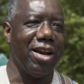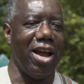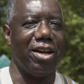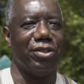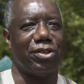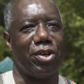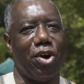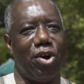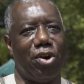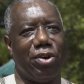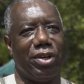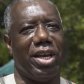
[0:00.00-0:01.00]
And
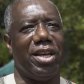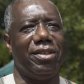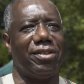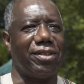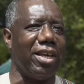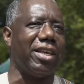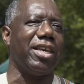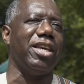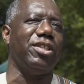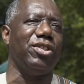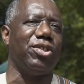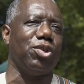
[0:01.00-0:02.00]
so in
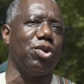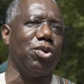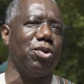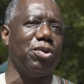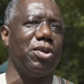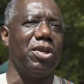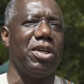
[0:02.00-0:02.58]
seeking to